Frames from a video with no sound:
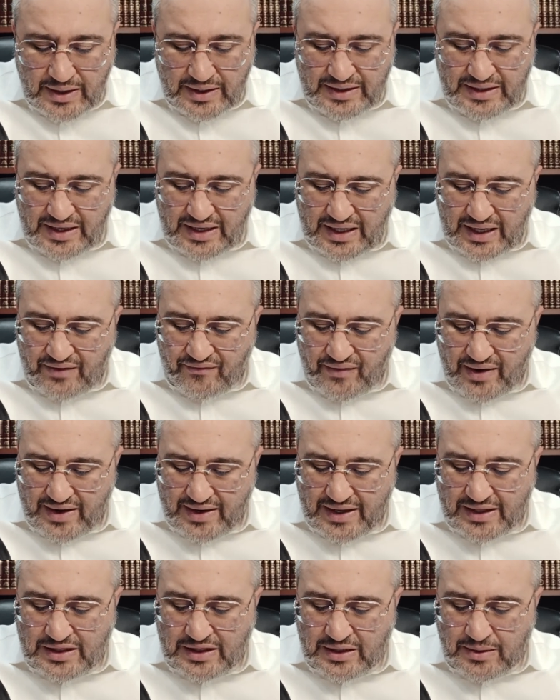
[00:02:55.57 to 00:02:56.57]

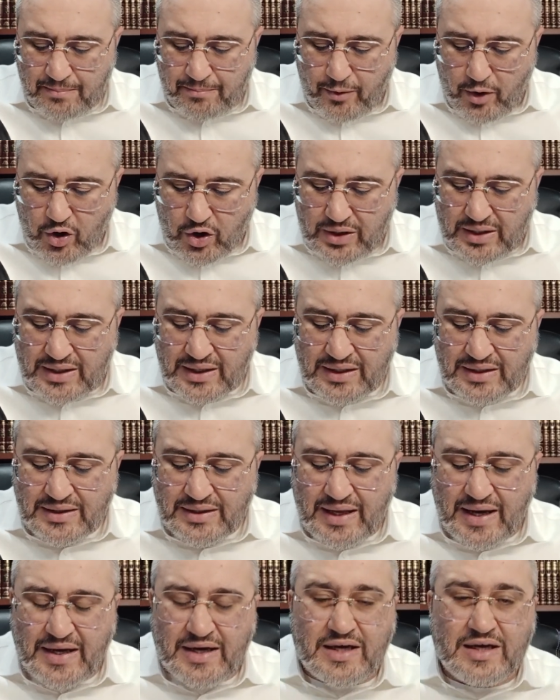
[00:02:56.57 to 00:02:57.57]
Yichaven et libo
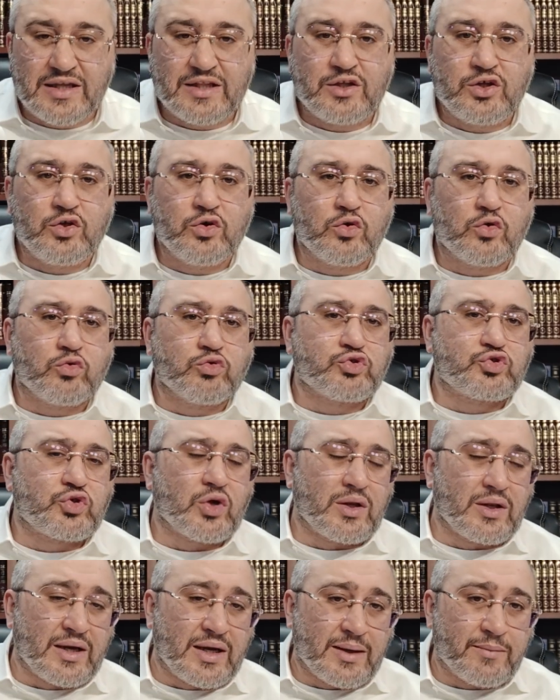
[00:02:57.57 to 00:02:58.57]
keneged
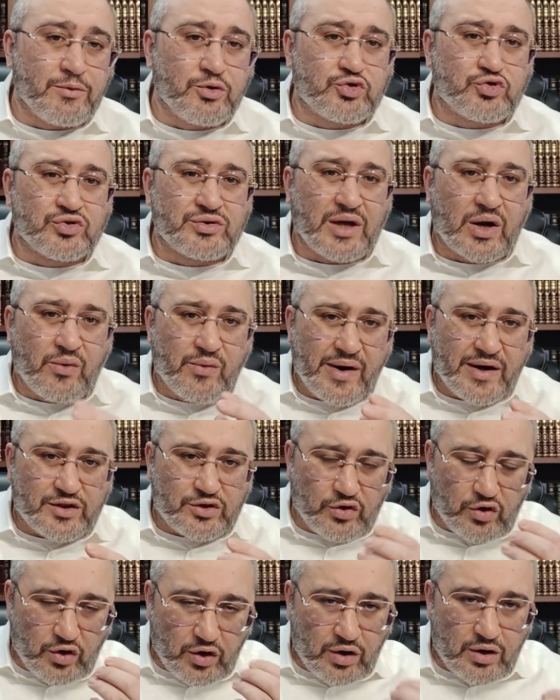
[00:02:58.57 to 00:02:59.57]
Yerushalayim. You should
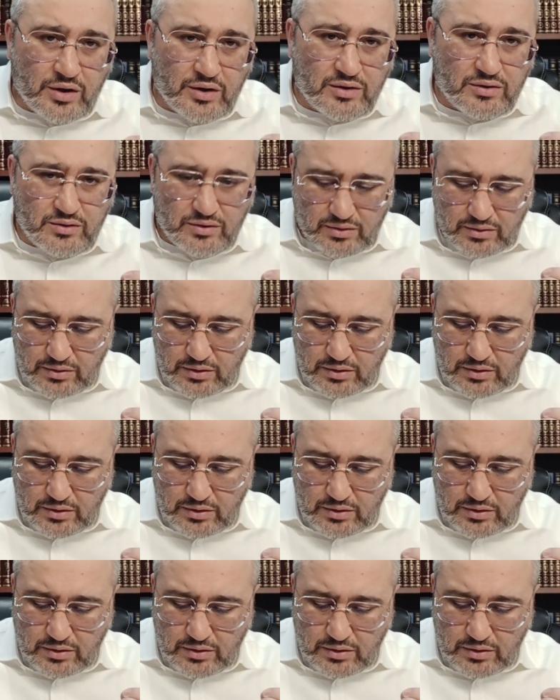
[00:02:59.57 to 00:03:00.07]
direct your heart